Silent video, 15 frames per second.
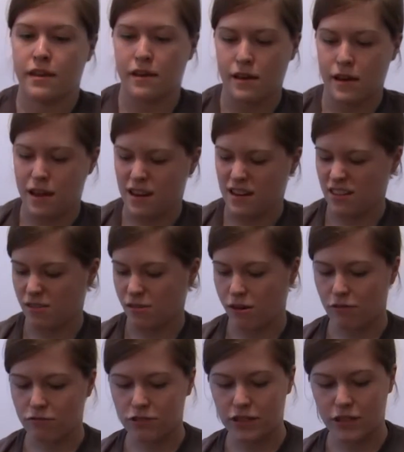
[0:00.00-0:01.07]
and it's got a
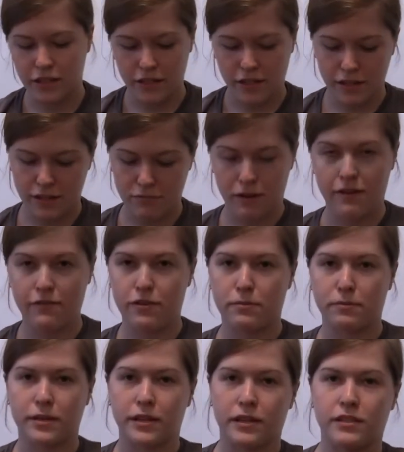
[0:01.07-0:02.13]
really nice way of
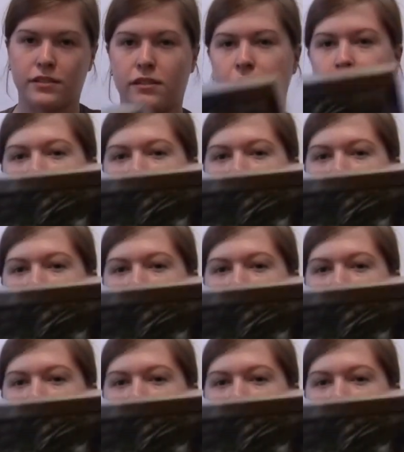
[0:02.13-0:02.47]
opening. So if I